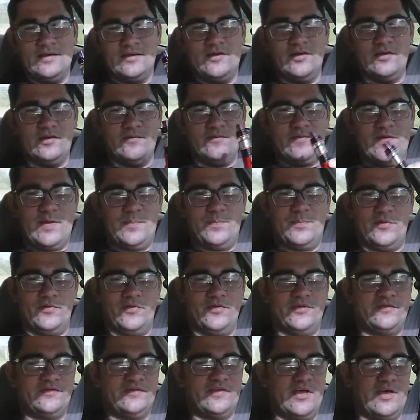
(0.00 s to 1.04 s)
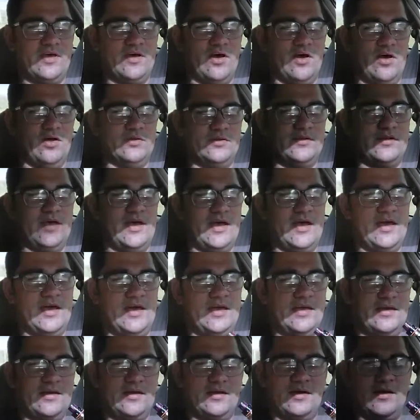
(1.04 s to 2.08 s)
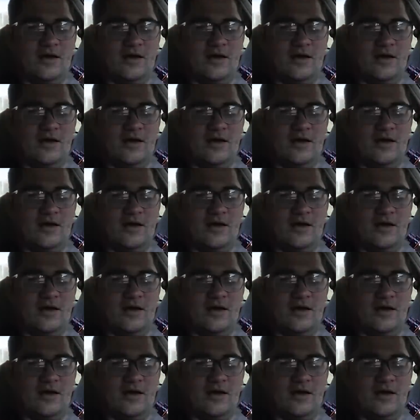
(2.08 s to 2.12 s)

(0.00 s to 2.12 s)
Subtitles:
Gonna vape on this thing all day.